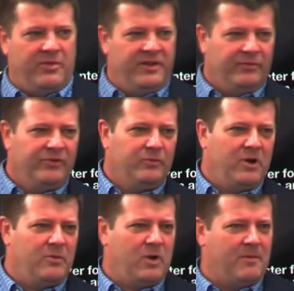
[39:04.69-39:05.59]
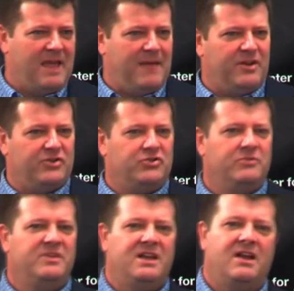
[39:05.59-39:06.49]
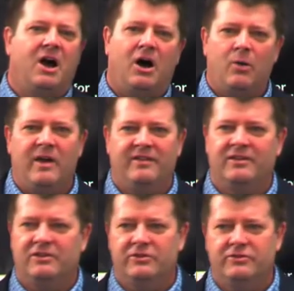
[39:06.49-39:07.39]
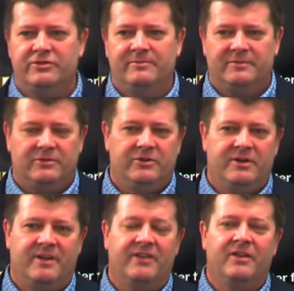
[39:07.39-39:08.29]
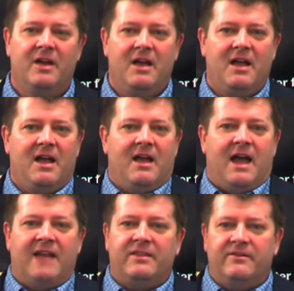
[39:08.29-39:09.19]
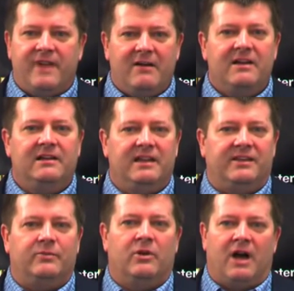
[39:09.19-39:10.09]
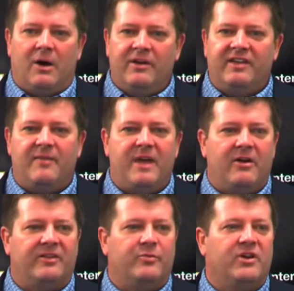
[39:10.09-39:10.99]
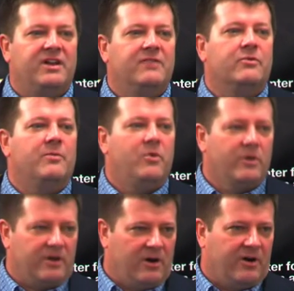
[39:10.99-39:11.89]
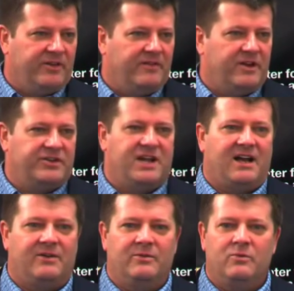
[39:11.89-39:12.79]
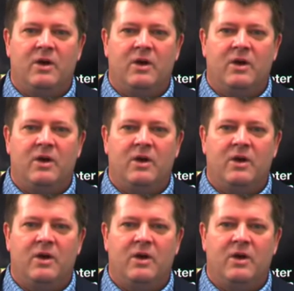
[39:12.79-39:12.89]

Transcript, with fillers: this was one where maybe it should be an always included, because at the very least, we'll always have parents bring in report cards of their child.